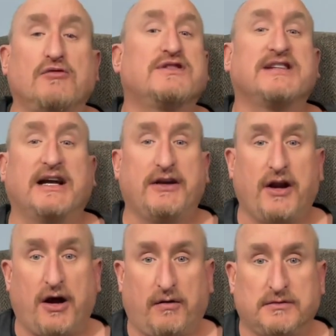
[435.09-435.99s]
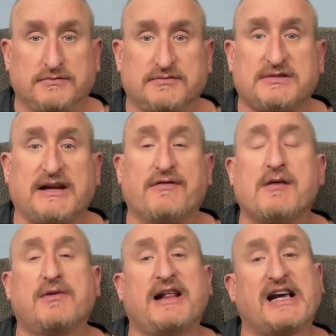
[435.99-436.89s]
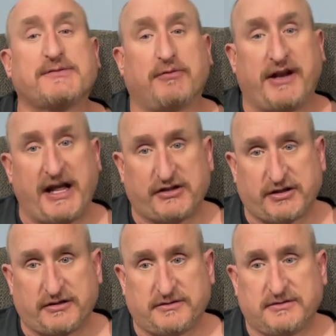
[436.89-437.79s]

said no. Give them an explanation.